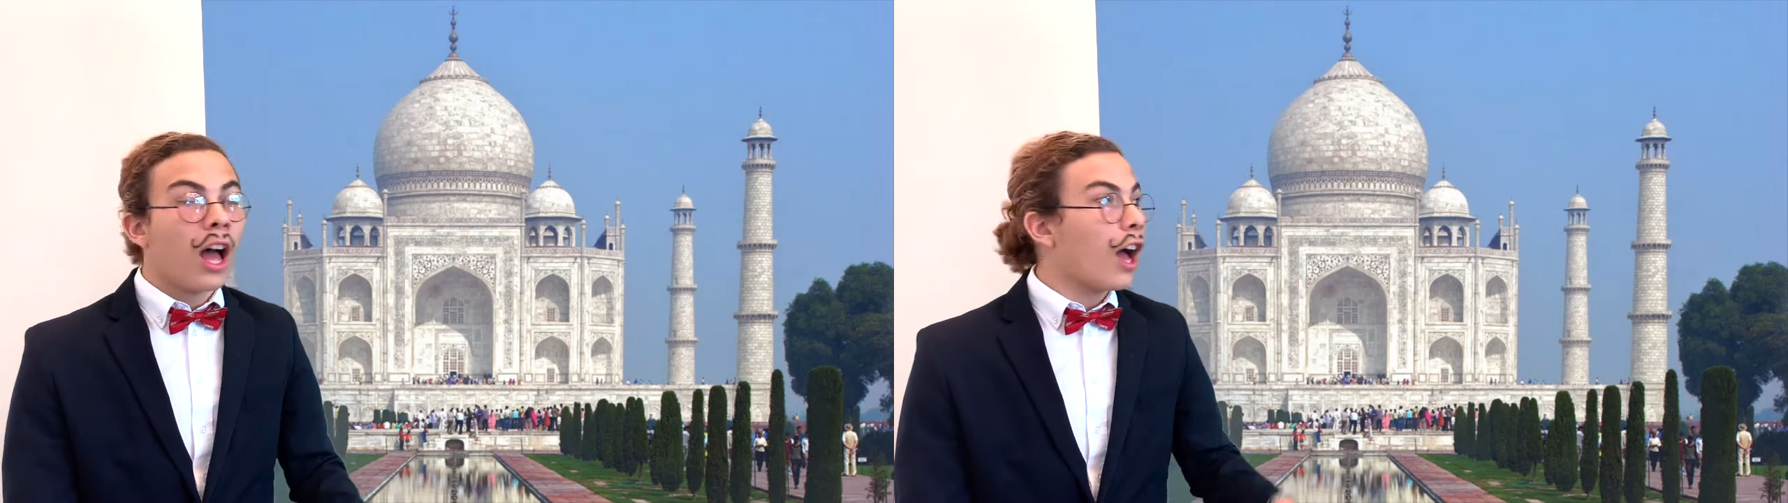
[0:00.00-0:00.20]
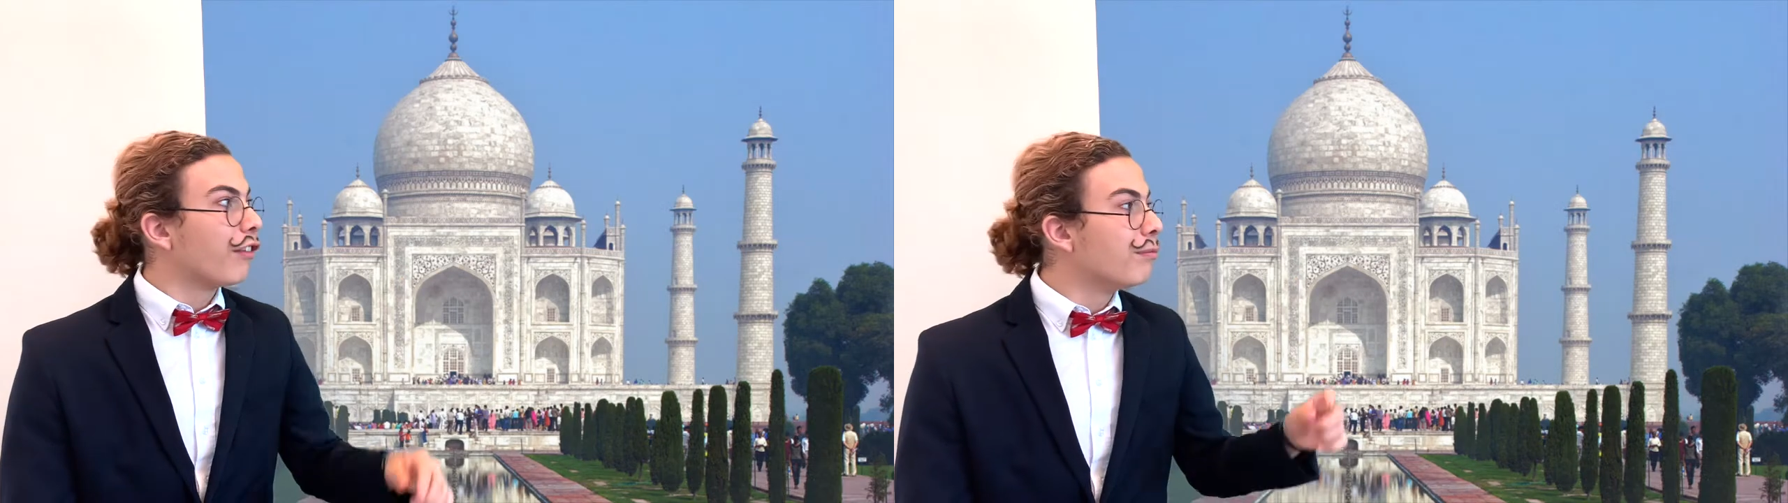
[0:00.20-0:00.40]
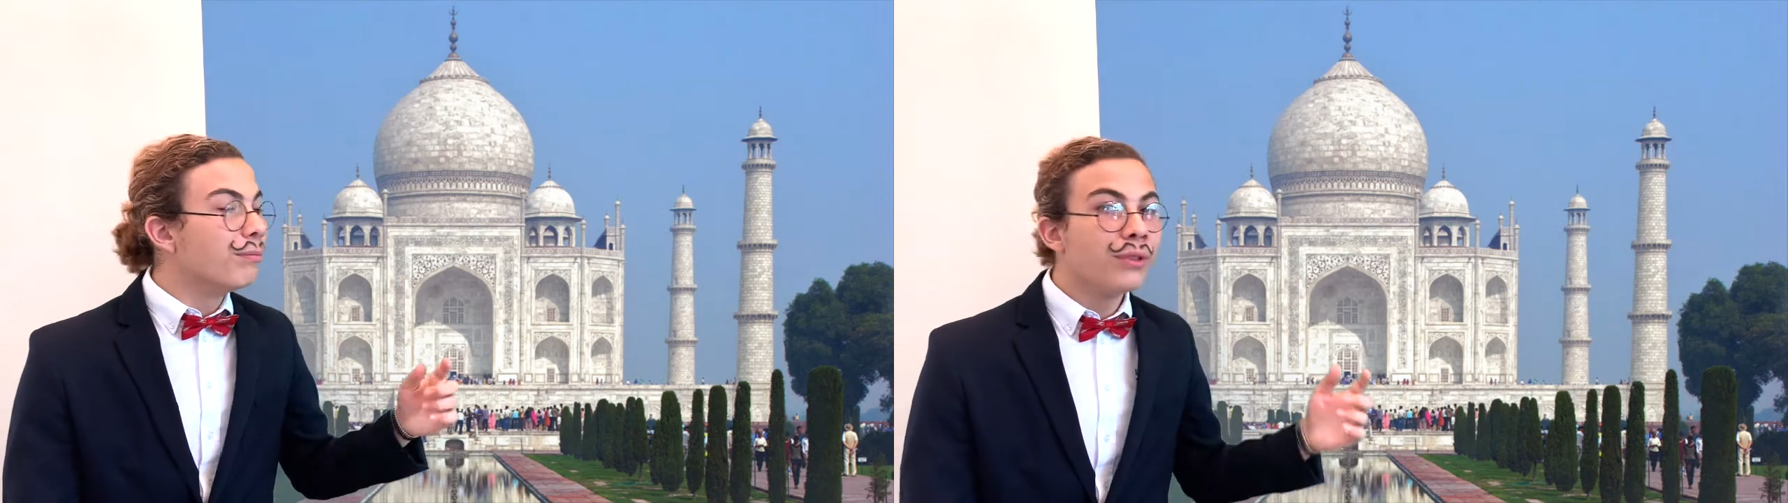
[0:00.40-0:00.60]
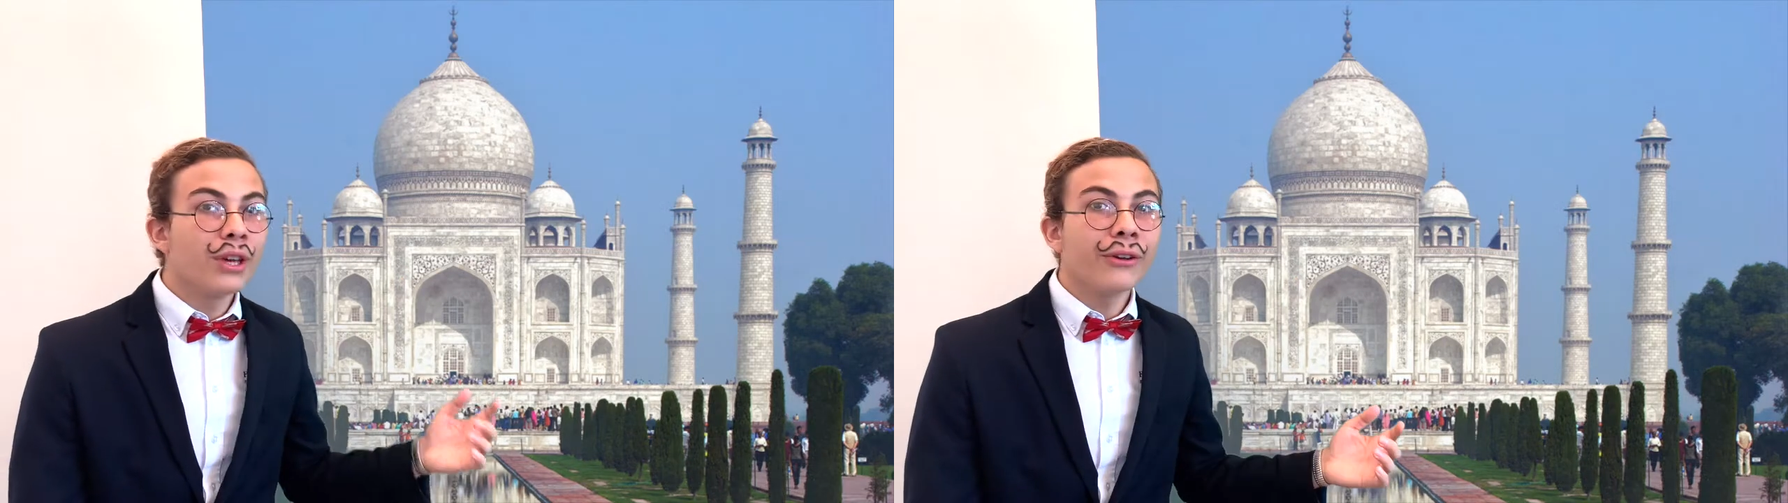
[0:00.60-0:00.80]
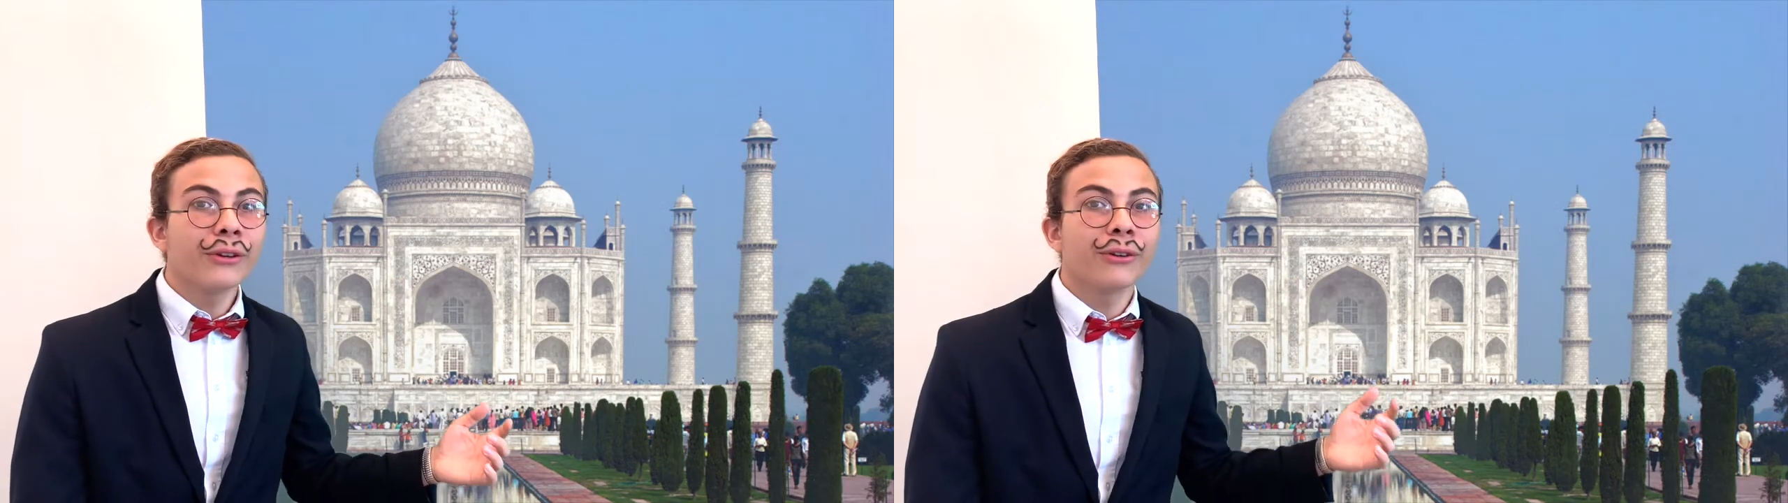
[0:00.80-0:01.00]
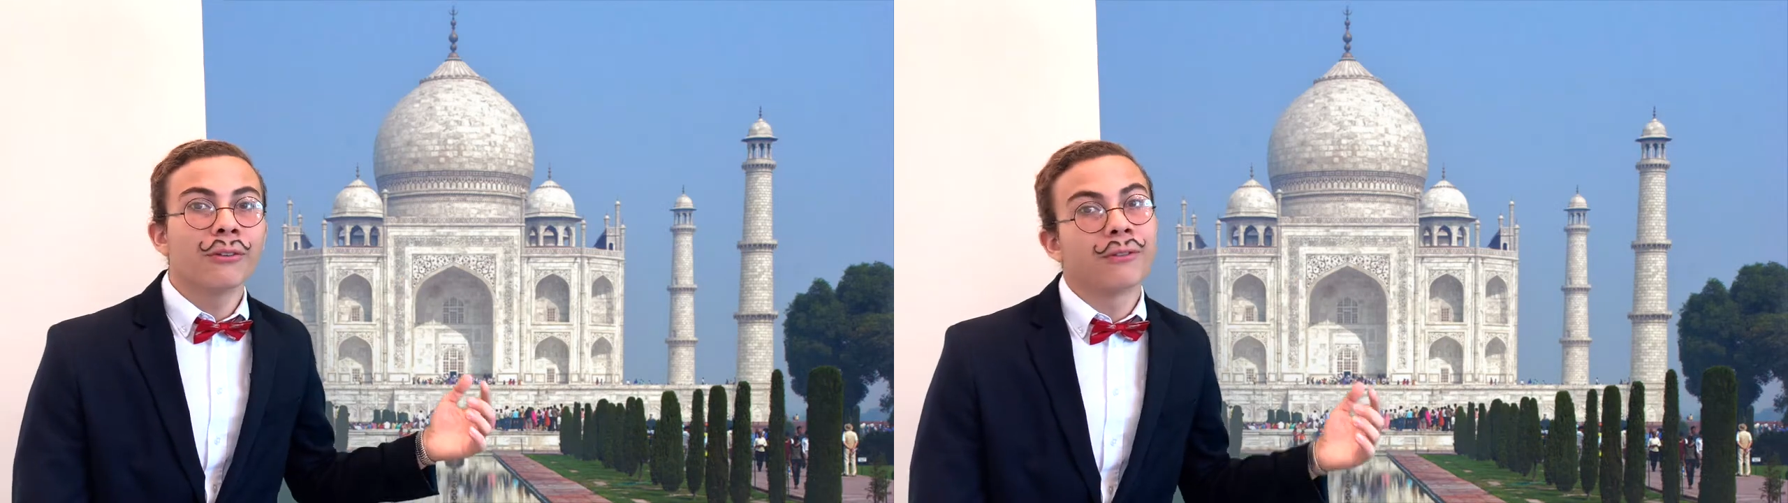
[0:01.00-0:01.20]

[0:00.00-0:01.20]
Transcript: of Mughal